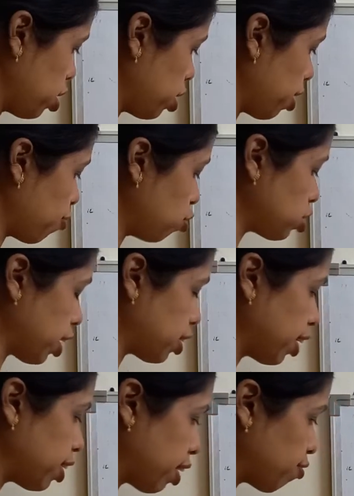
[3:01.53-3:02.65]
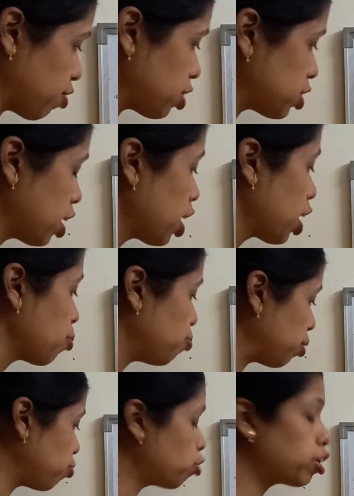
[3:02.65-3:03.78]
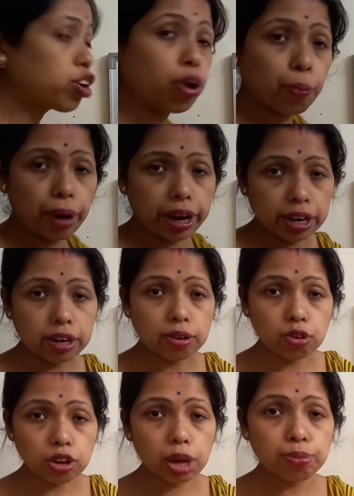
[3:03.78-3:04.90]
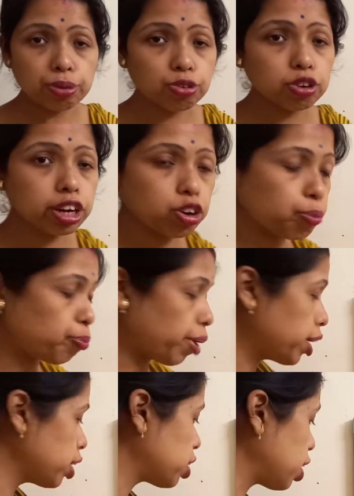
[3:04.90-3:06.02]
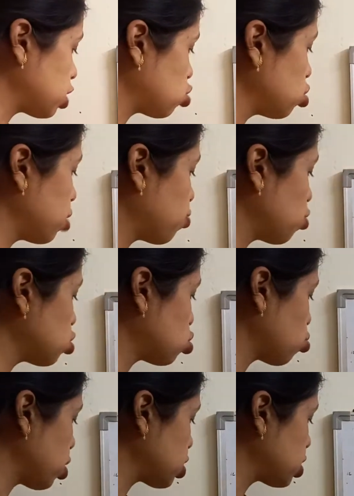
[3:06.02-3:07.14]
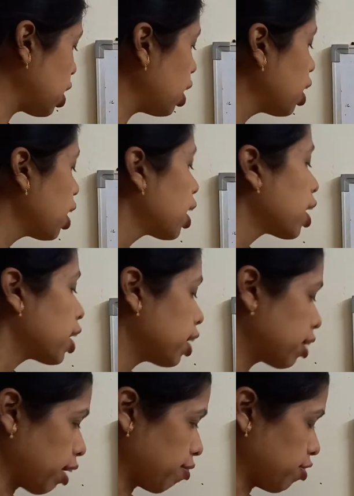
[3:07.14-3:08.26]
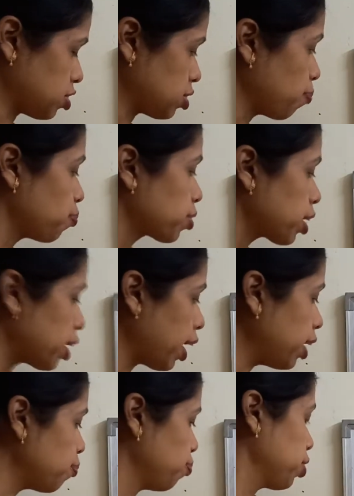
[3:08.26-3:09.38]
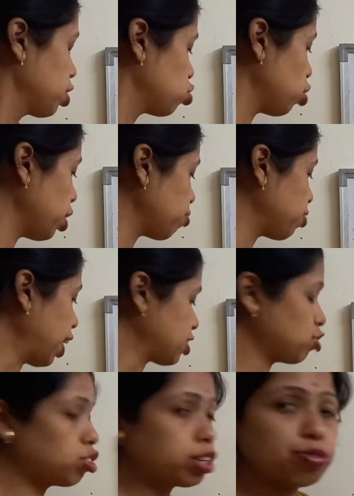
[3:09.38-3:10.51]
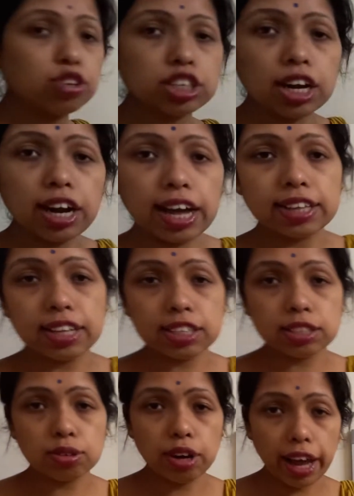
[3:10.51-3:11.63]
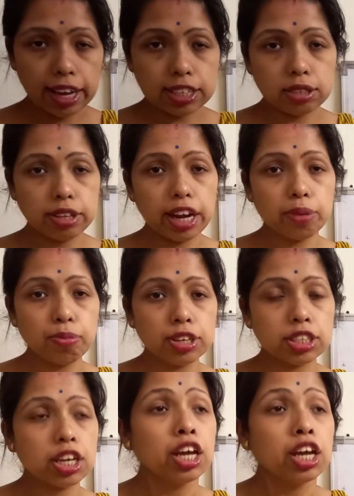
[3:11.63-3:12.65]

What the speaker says: diffuse at the interface before recombine. Okay, before recombine, it has to diffuse towards the interface, right? So if the exciton diffusion length is less, that means